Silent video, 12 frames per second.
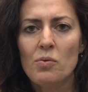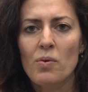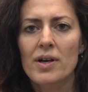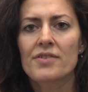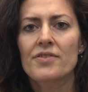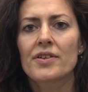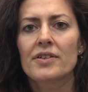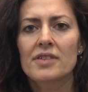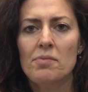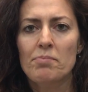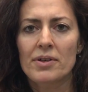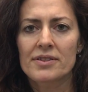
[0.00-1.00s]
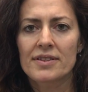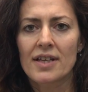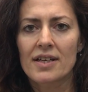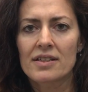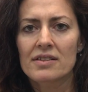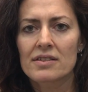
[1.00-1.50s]
whereas
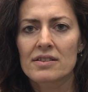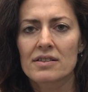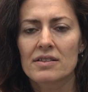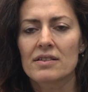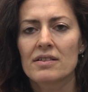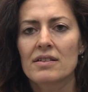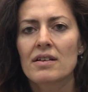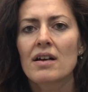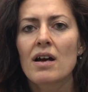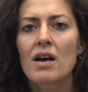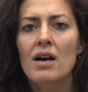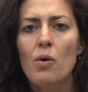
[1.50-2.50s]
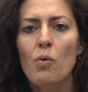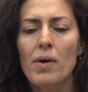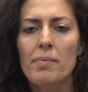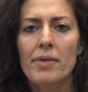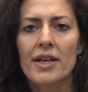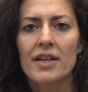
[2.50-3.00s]
30%
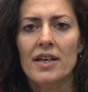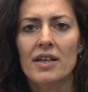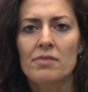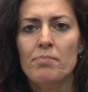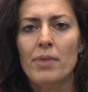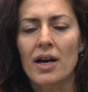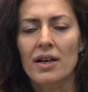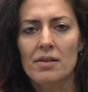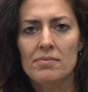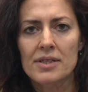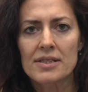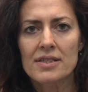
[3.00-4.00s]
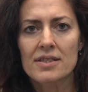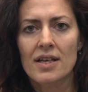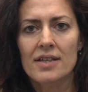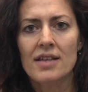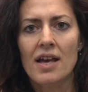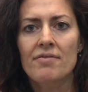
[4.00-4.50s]
women in parliaments
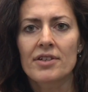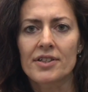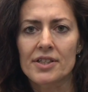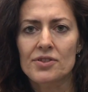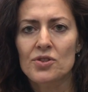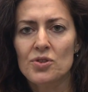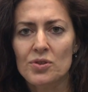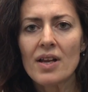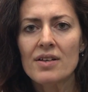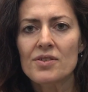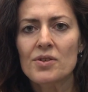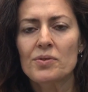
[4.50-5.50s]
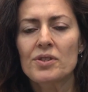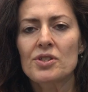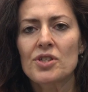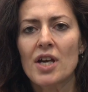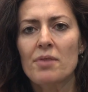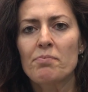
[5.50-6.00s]
as average. So the
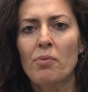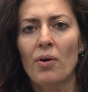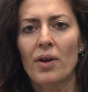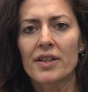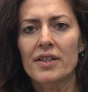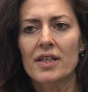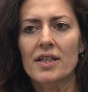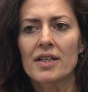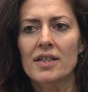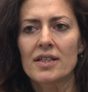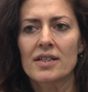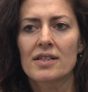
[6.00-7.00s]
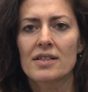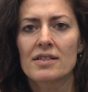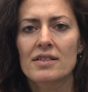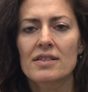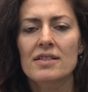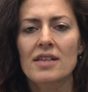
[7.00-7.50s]
Czech politic
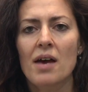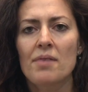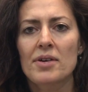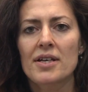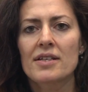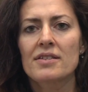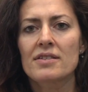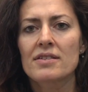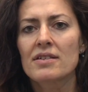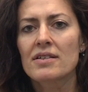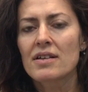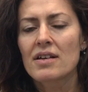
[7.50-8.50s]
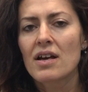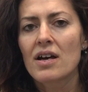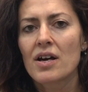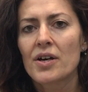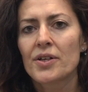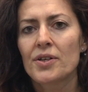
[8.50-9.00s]
system, it's
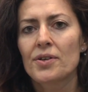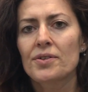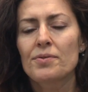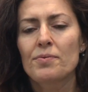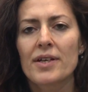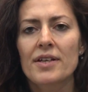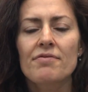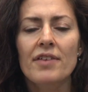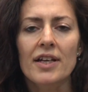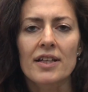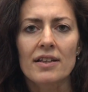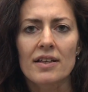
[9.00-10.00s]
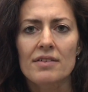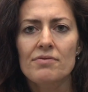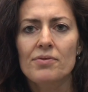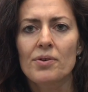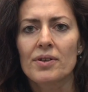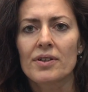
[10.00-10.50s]
not very friendly
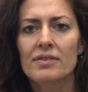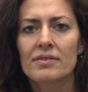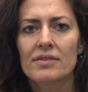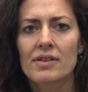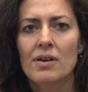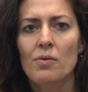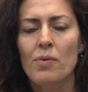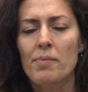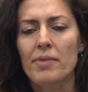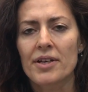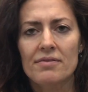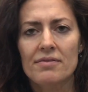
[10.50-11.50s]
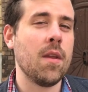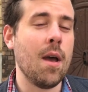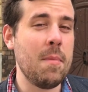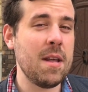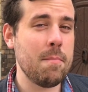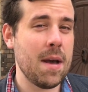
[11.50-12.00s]
for women. A
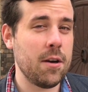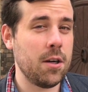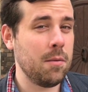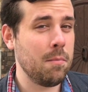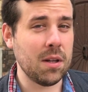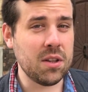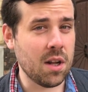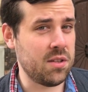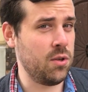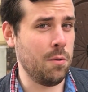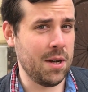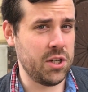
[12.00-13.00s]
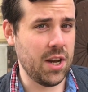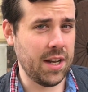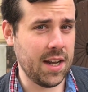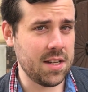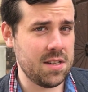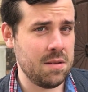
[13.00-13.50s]
bit better, but not so much, I
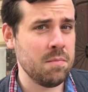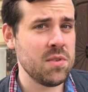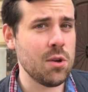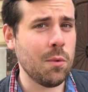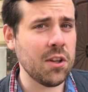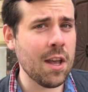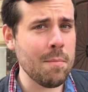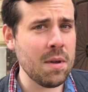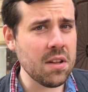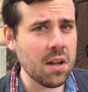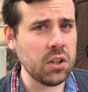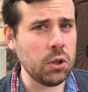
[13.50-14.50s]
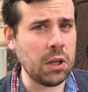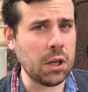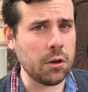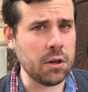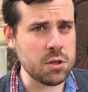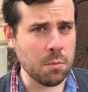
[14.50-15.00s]
guess. So what can be done to
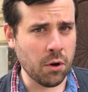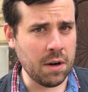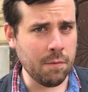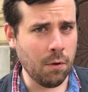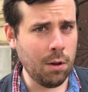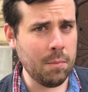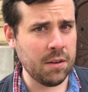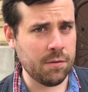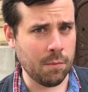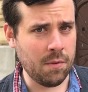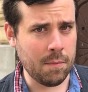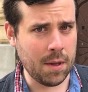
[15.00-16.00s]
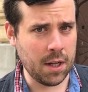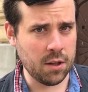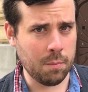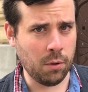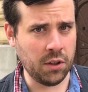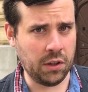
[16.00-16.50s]
encourage more involvement from women in
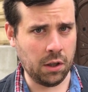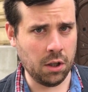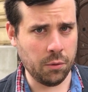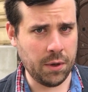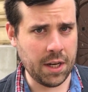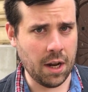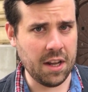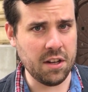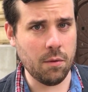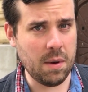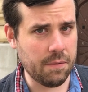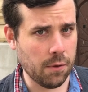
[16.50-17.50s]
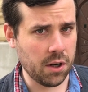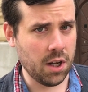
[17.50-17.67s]
the political arena in the V4